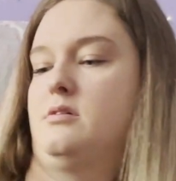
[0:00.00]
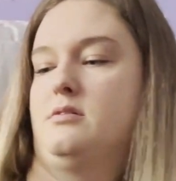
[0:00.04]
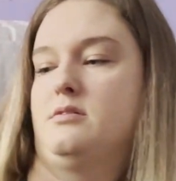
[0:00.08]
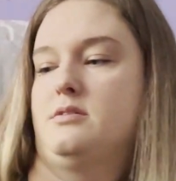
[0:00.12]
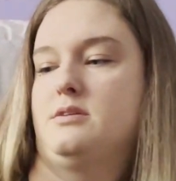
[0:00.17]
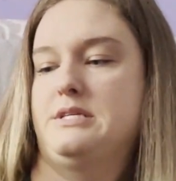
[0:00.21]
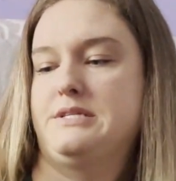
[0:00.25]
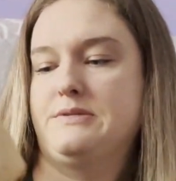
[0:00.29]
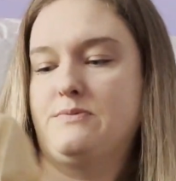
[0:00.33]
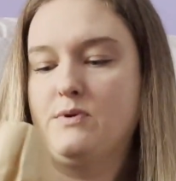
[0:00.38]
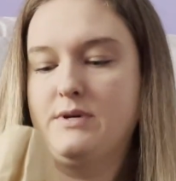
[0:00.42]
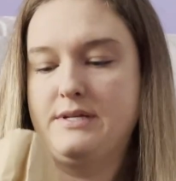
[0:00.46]

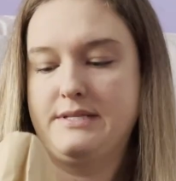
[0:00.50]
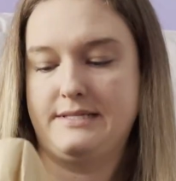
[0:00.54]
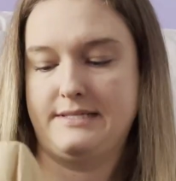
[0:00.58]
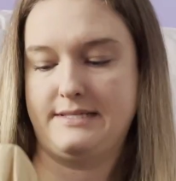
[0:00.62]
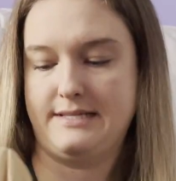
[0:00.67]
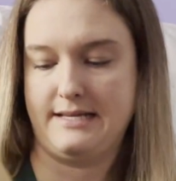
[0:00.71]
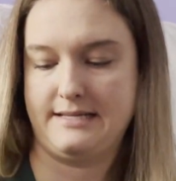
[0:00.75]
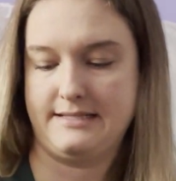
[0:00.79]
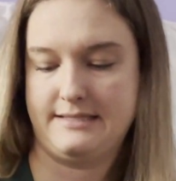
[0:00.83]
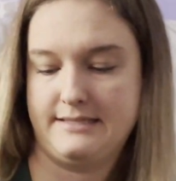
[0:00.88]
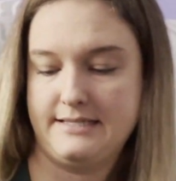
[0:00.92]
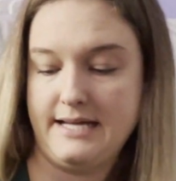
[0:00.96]
This one
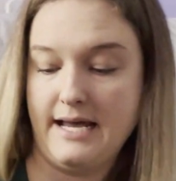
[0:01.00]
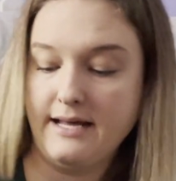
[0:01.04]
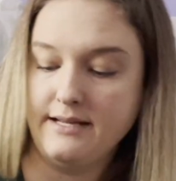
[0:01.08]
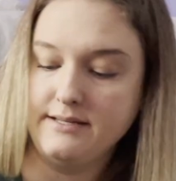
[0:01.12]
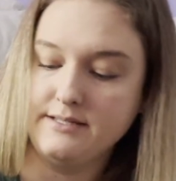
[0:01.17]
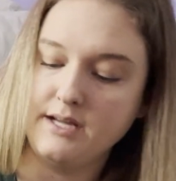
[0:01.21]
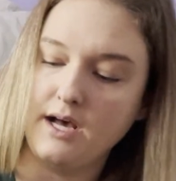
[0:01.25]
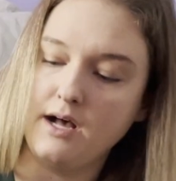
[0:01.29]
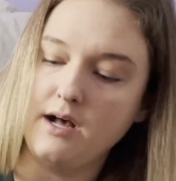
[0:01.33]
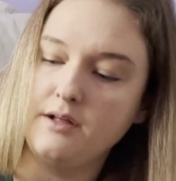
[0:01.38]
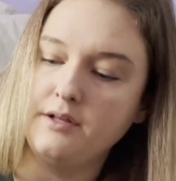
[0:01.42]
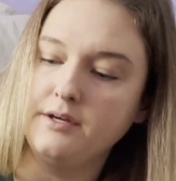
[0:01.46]
says
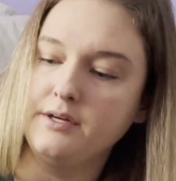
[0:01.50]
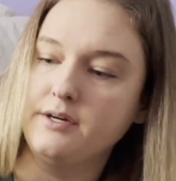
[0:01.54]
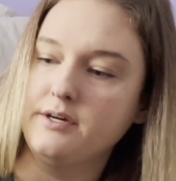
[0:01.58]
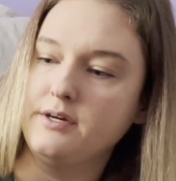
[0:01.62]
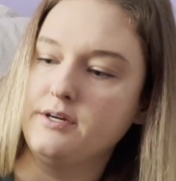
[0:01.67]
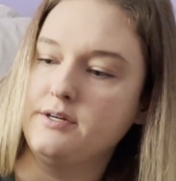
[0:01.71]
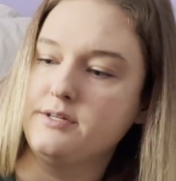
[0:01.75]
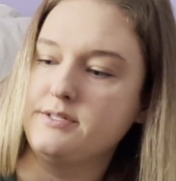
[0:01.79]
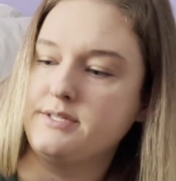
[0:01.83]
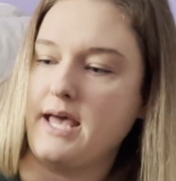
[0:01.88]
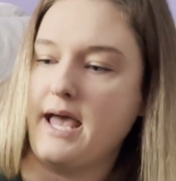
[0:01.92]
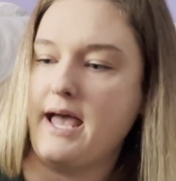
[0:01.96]

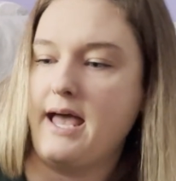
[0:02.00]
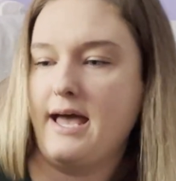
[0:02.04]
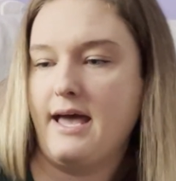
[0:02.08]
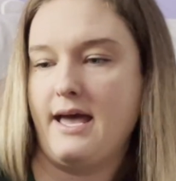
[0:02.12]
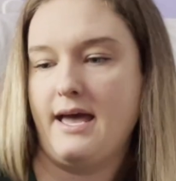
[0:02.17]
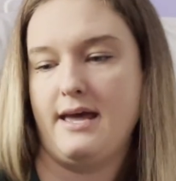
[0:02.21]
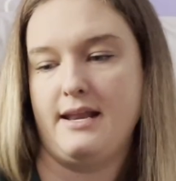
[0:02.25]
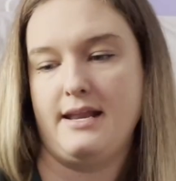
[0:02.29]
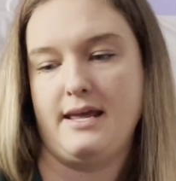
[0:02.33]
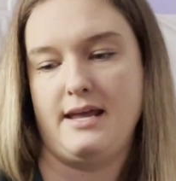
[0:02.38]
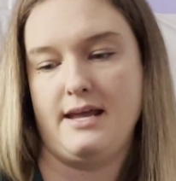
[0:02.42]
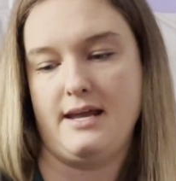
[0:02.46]
$10,
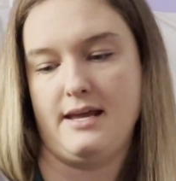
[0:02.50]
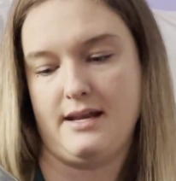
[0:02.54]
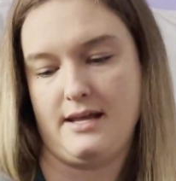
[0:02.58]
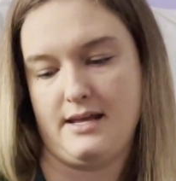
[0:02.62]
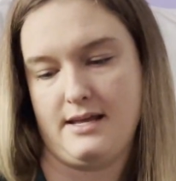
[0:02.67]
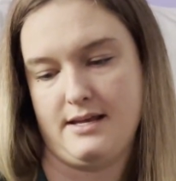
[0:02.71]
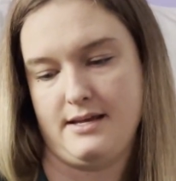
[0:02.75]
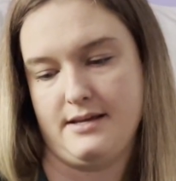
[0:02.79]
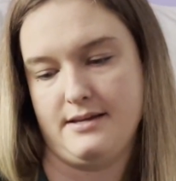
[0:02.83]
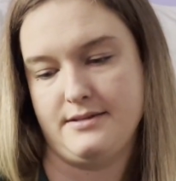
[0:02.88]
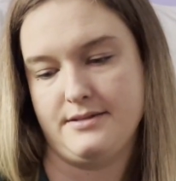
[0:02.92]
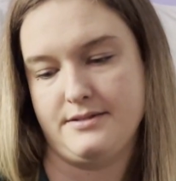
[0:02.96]
and it
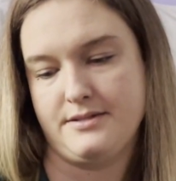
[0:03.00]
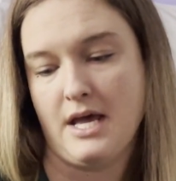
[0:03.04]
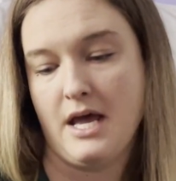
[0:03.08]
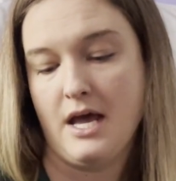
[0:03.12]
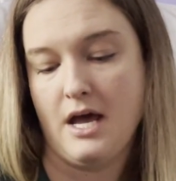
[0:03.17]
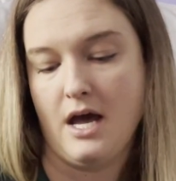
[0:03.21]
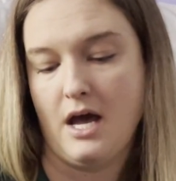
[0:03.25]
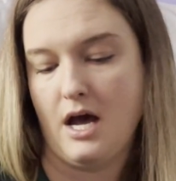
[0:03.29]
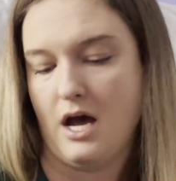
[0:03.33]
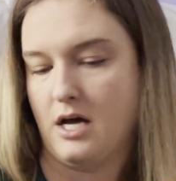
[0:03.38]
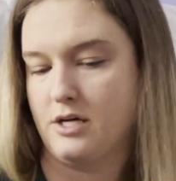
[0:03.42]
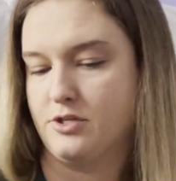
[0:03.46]
is
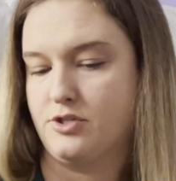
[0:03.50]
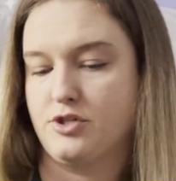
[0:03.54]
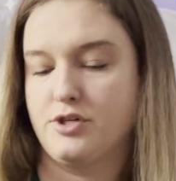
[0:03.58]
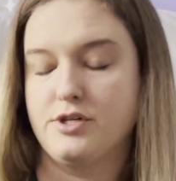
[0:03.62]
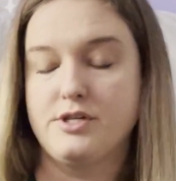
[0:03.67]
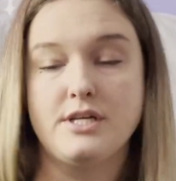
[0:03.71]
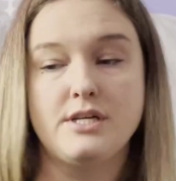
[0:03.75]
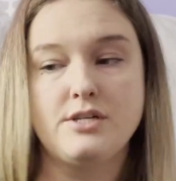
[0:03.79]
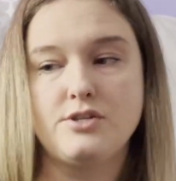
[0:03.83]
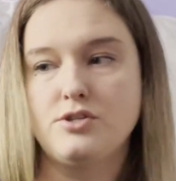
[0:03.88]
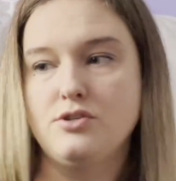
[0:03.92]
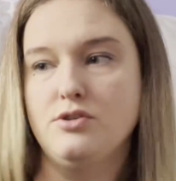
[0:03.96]
a
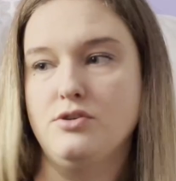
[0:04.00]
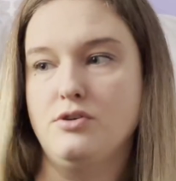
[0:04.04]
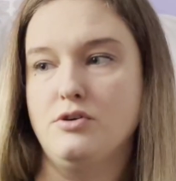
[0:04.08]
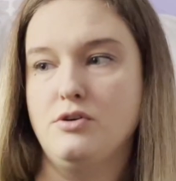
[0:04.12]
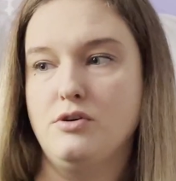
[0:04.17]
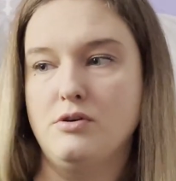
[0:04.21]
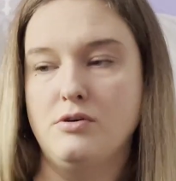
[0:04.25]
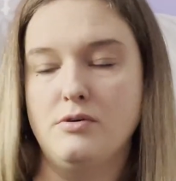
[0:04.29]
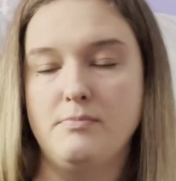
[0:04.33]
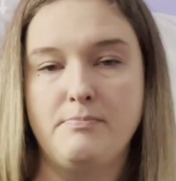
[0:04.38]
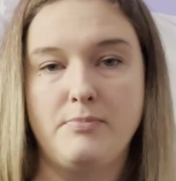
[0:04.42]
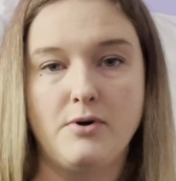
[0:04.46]

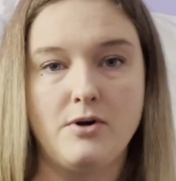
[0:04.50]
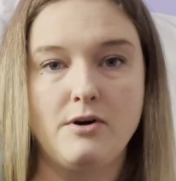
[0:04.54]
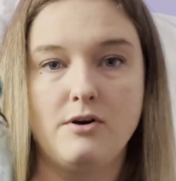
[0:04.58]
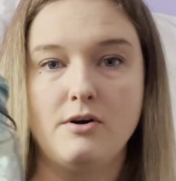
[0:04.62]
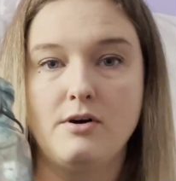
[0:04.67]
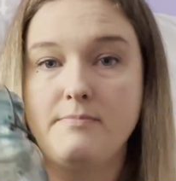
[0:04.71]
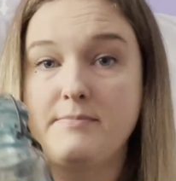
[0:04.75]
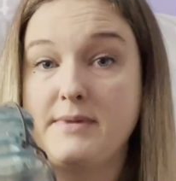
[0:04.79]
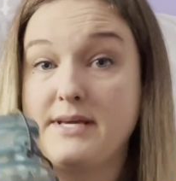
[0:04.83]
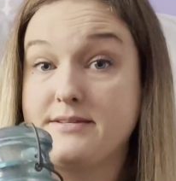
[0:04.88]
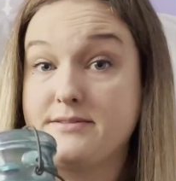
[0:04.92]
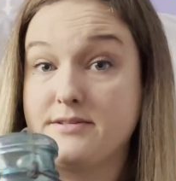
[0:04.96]
traditional ball
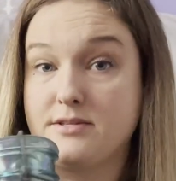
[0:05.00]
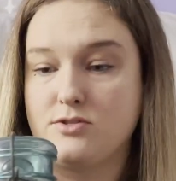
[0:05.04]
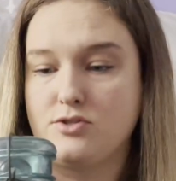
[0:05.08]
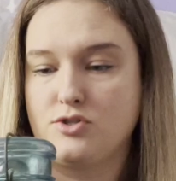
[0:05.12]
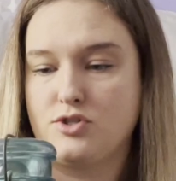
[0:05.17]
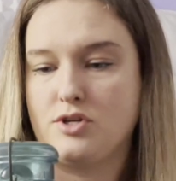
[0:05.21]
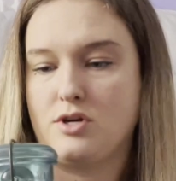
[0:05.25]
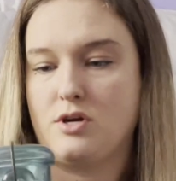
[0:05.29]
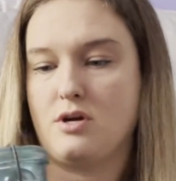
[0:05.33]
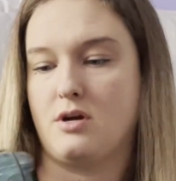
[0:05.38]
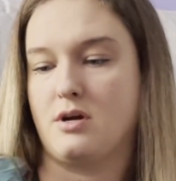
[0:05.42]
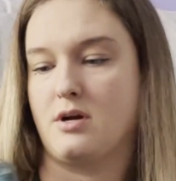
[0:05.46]
mason
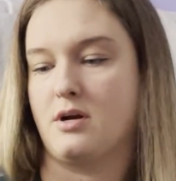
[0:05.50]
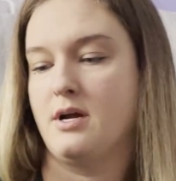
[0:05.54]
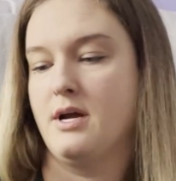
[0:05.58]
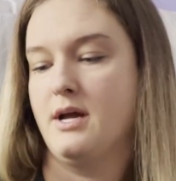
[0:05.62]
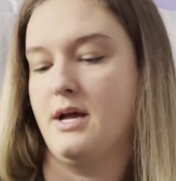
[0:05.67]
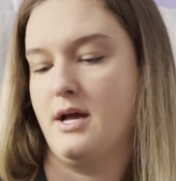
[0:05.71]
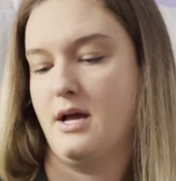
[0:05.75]
jar.